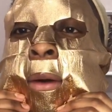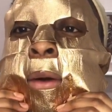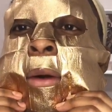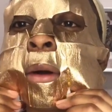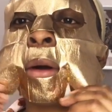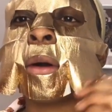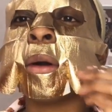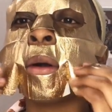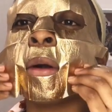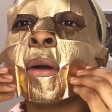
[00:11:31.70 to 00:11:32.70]
Oh.
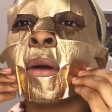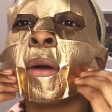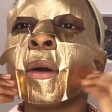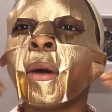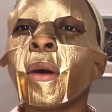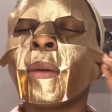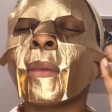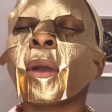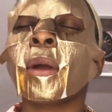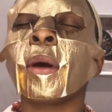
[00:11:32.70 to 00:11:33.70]
Oh
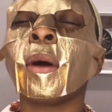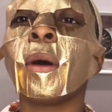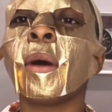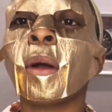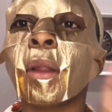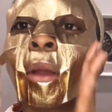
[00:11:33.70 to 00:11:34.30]
my god.